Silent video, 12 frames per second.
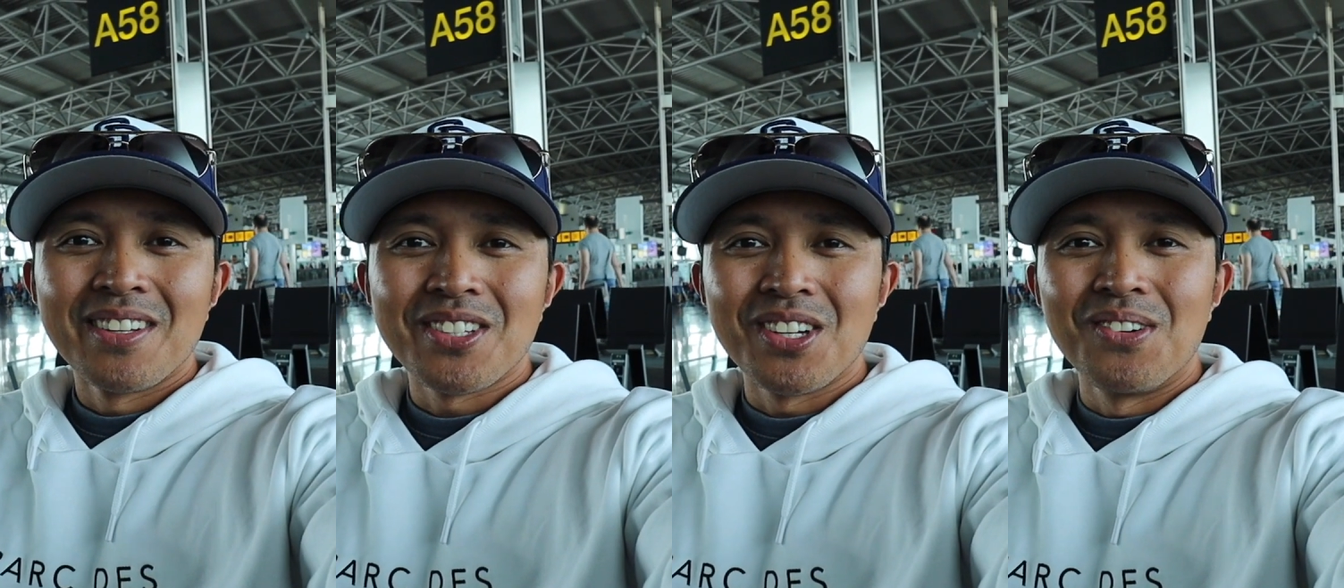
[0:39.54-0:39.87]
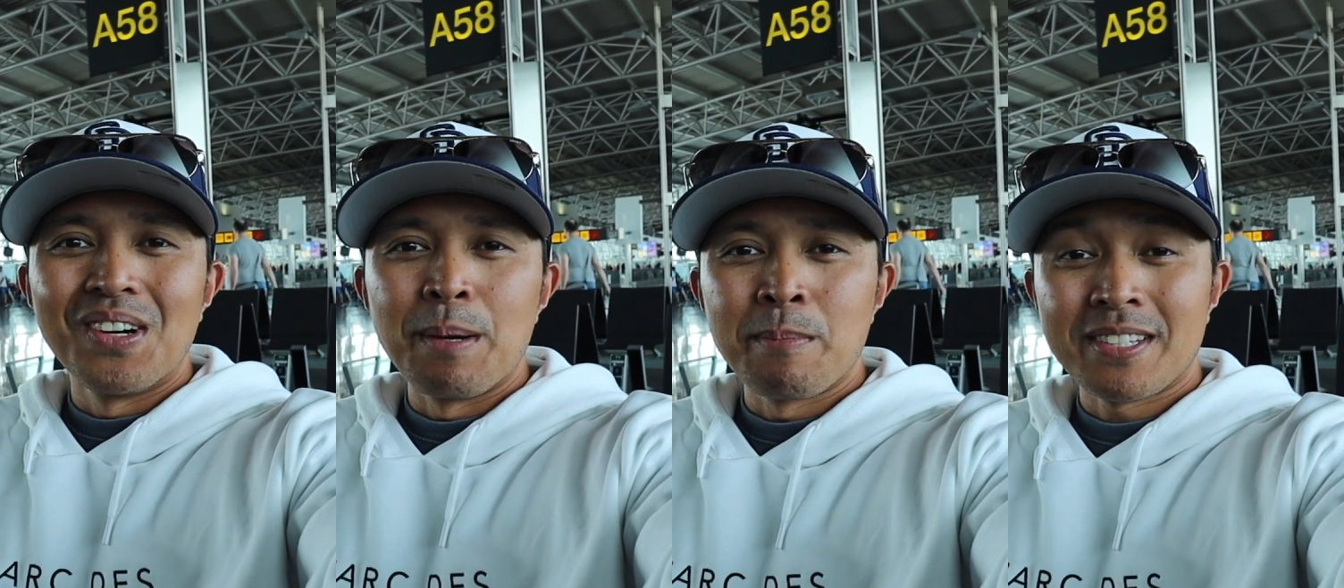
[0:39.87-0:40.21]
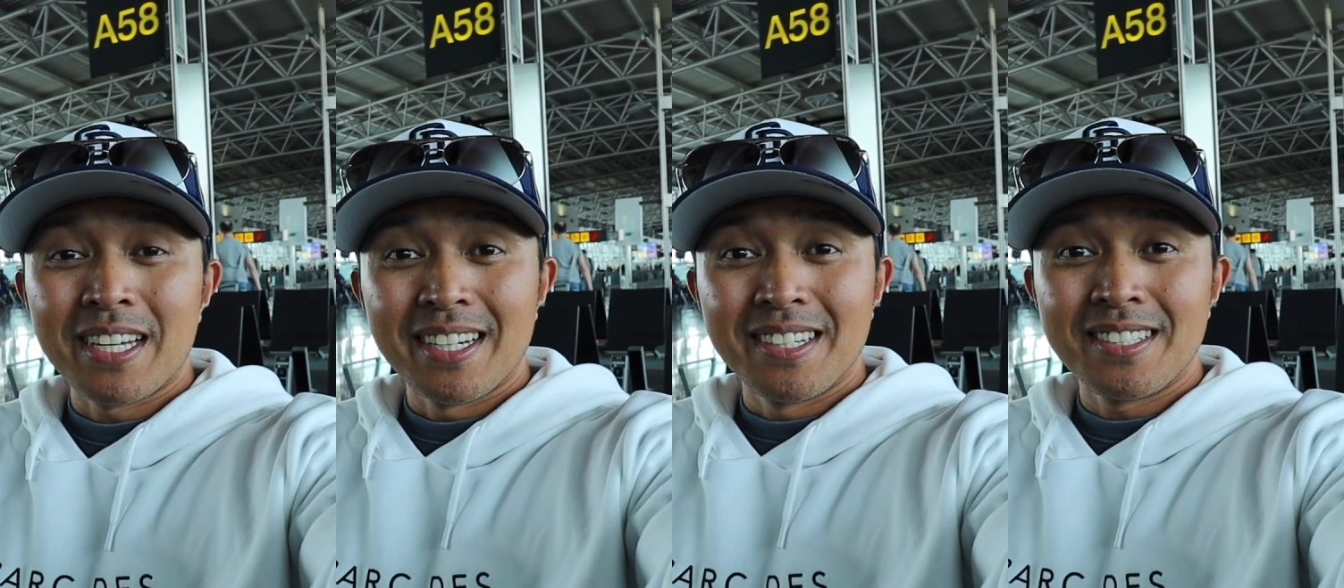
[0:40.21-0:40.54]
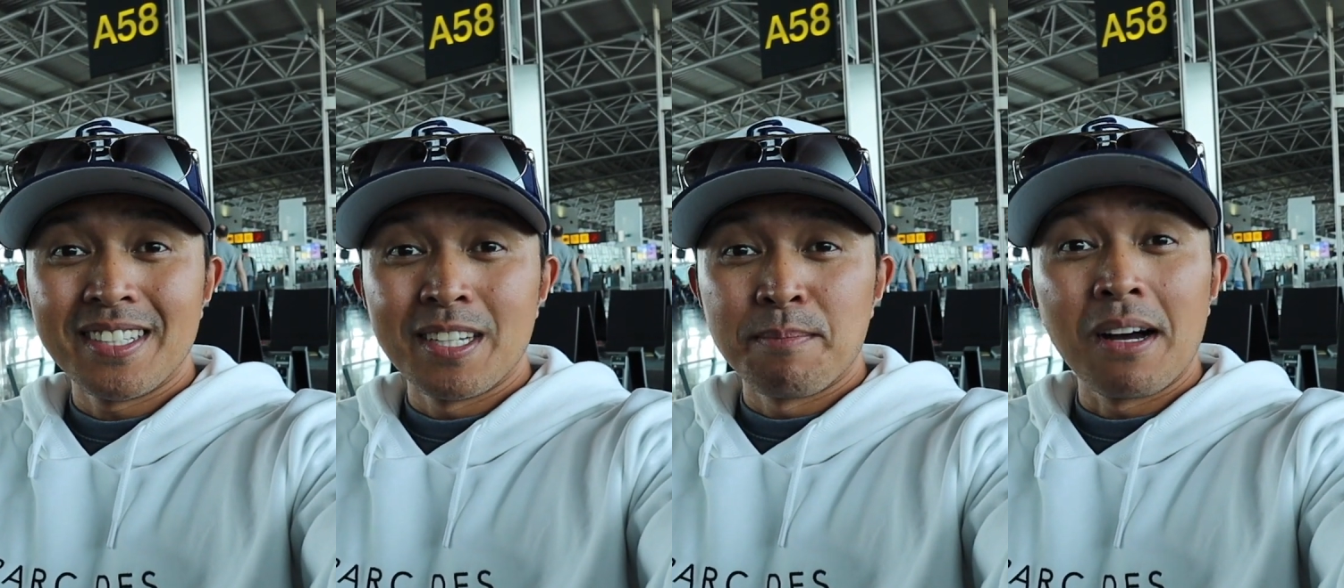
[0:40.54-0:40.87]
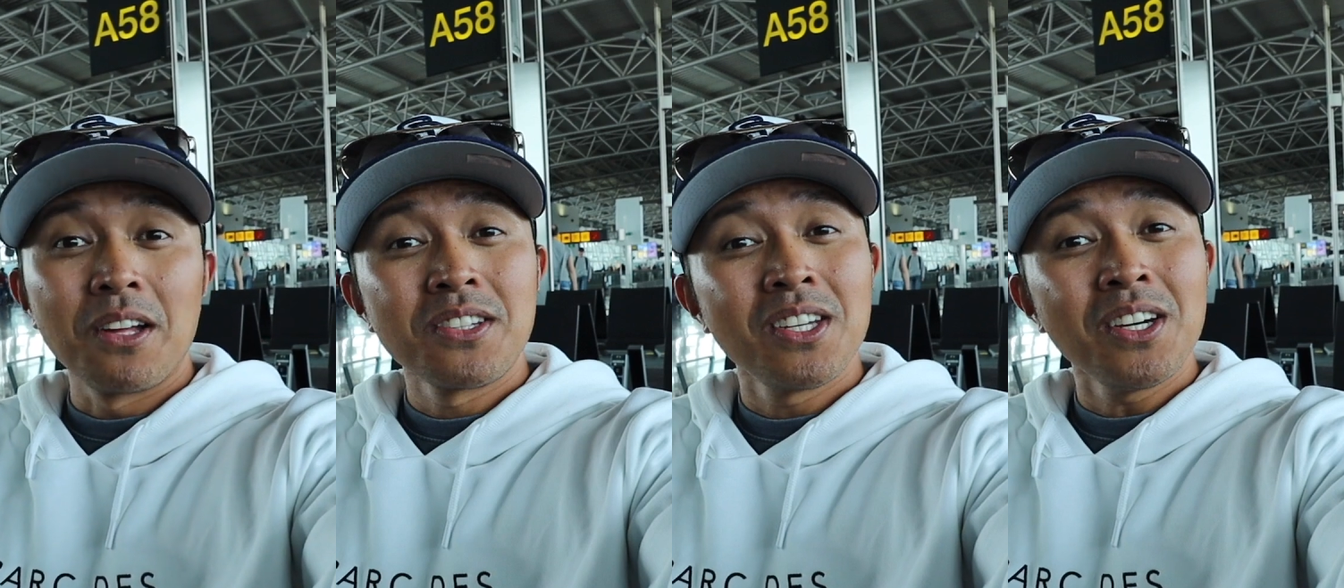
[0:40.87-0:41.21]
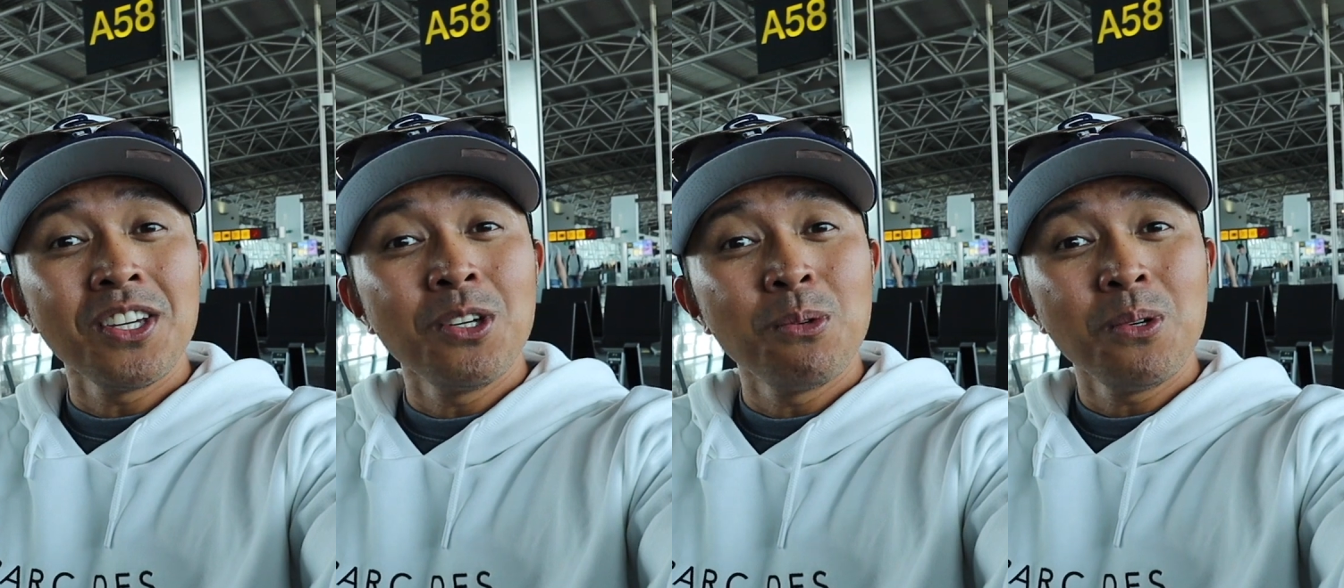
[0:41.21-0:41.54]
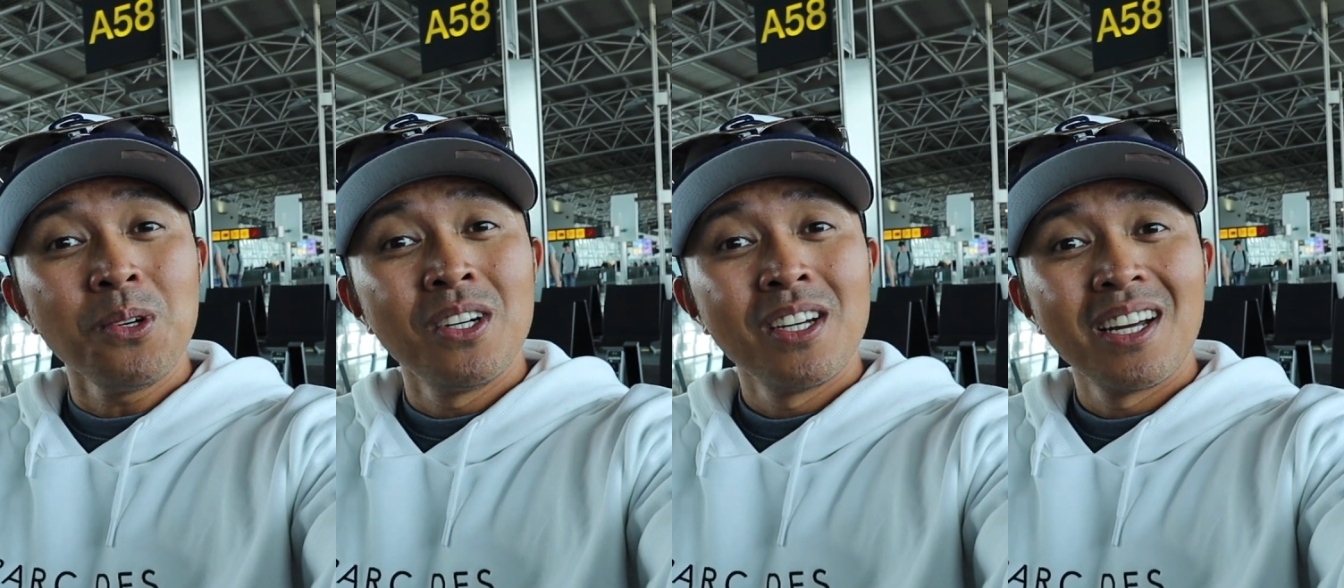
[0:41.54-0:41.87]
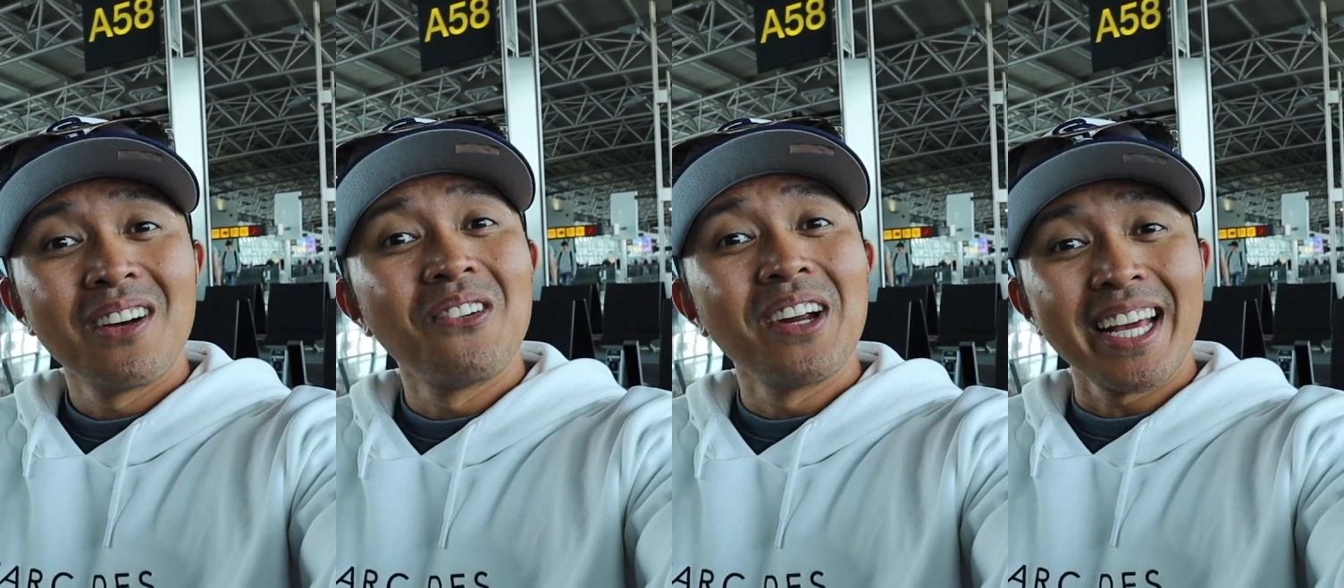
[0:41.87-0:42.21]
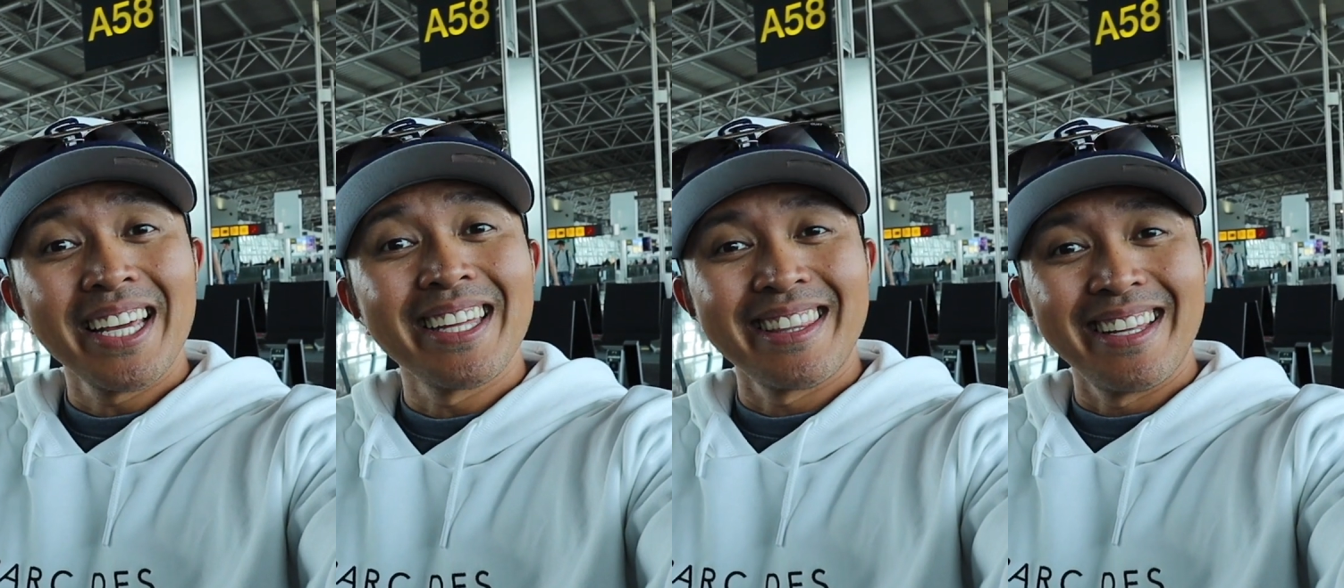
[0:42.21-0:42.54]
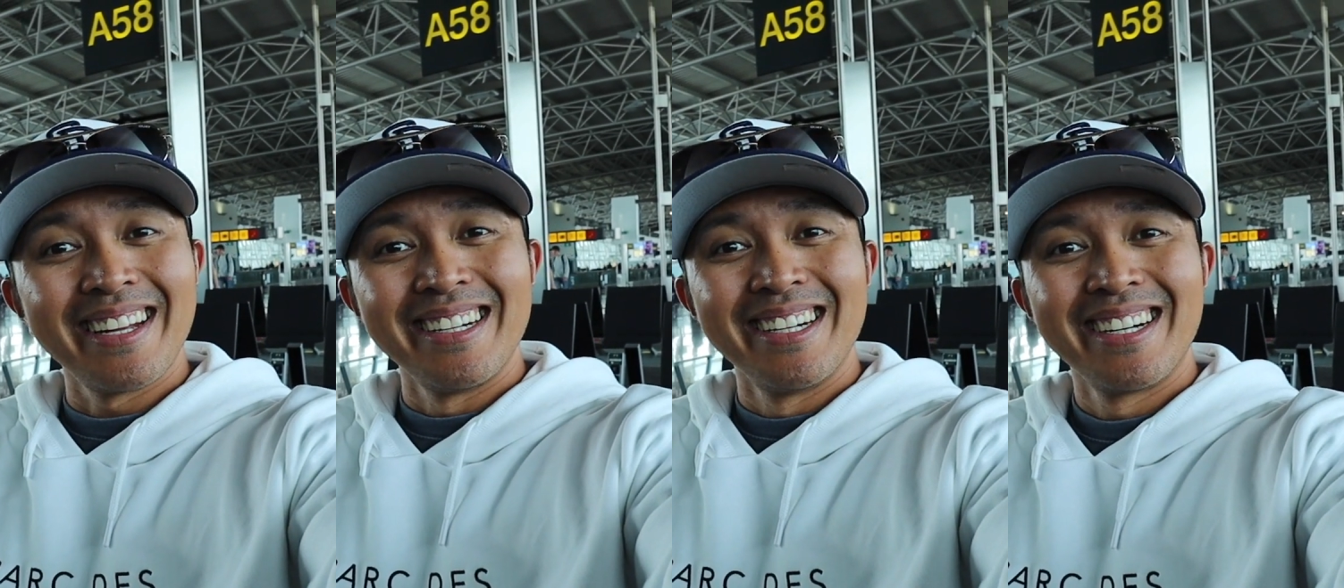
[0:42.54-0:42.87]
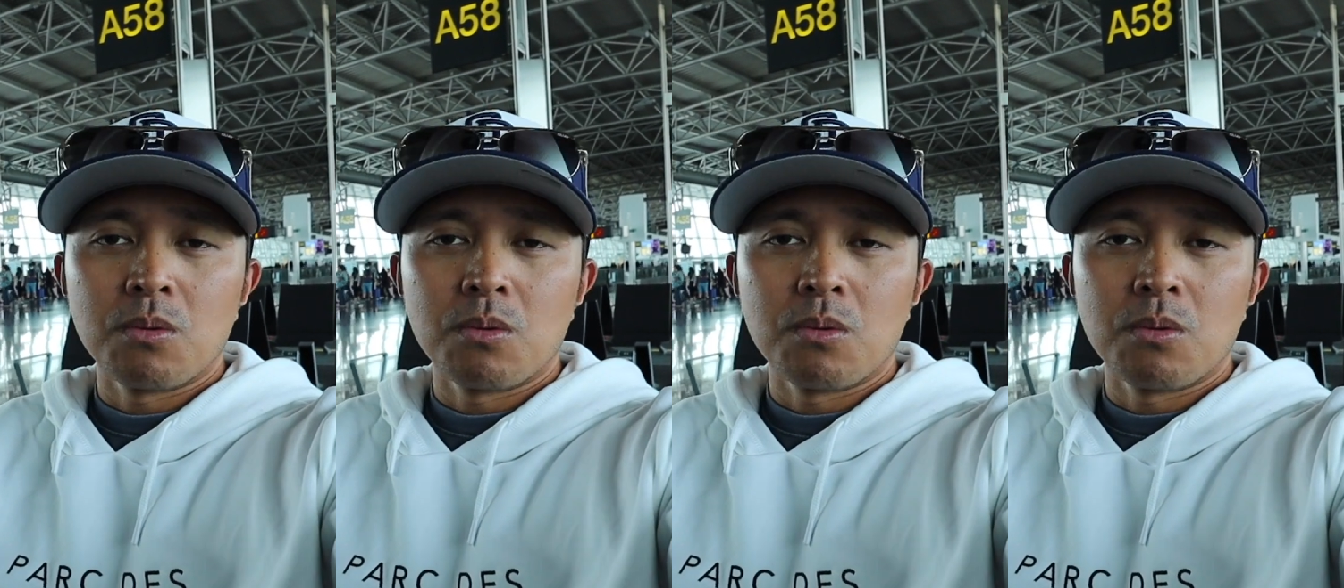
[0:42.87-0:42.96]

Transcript: So uh, I'm excited to see them. I'll tell you when I get there.